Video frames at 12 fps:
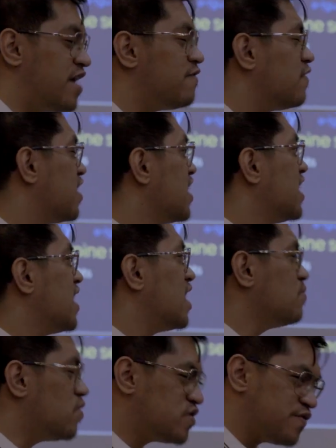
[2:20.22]
former
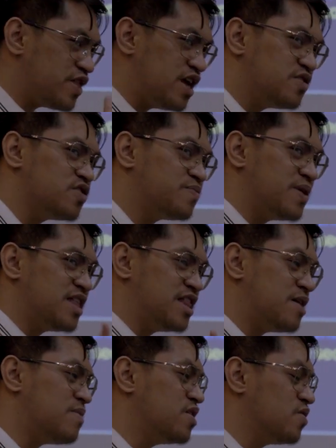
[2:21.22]
president
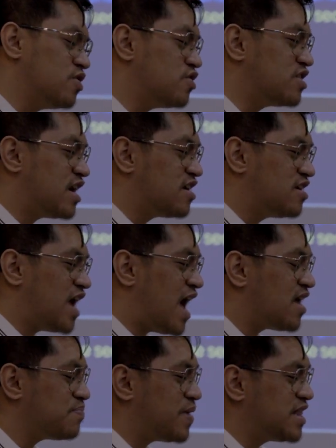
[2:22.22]
had
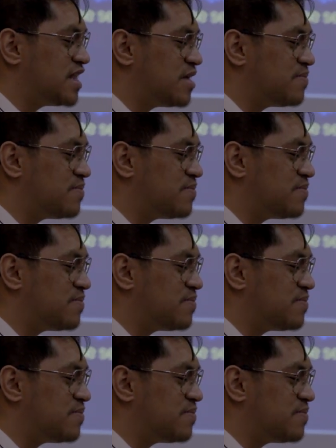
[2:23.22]
done a